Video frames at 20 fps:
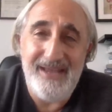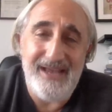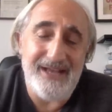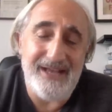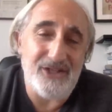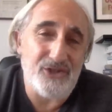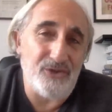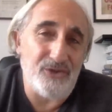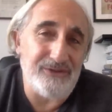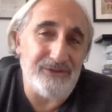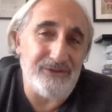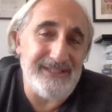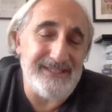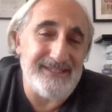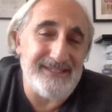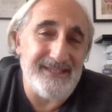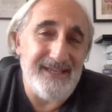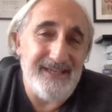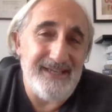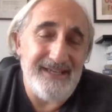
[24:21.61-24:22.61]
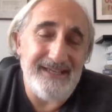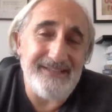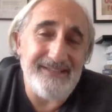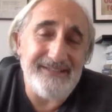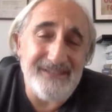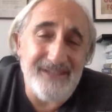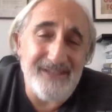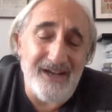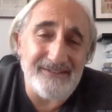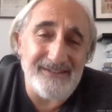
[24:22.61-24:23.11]
And so these
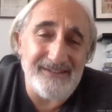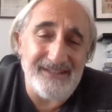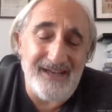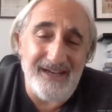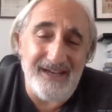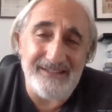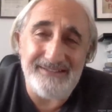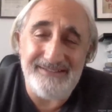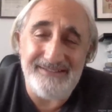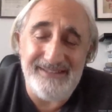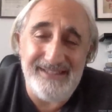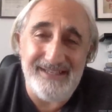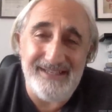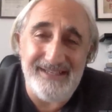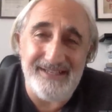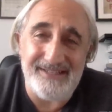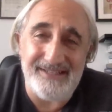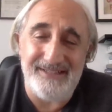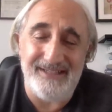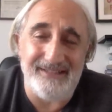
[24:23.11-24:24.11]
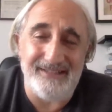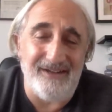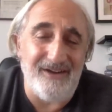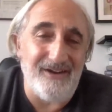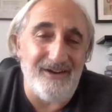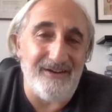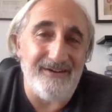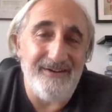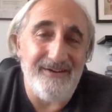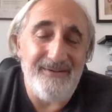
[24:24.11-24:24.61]
idiotic ideas that
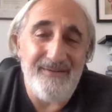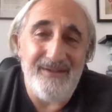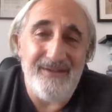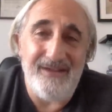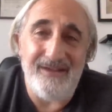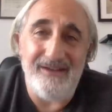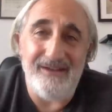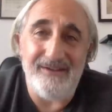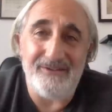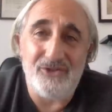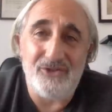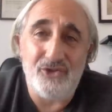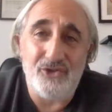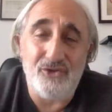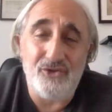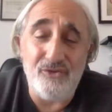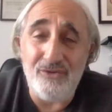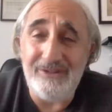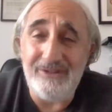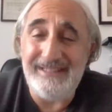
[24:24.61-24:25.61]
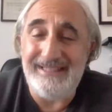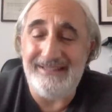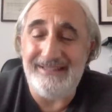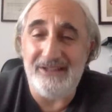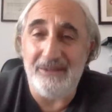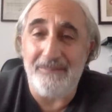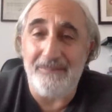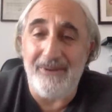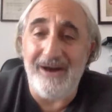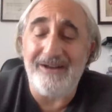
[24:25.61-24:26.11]
are truly
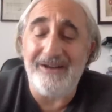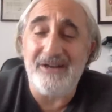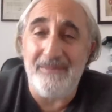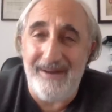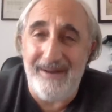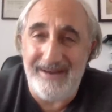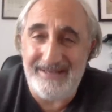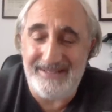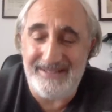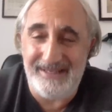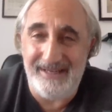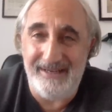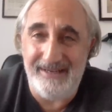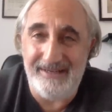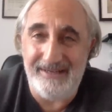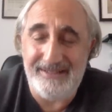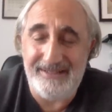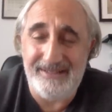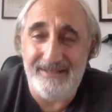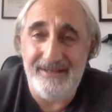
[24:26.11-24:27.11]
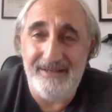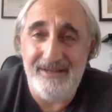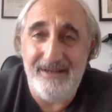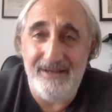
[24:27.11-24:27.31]
lobotomizing us,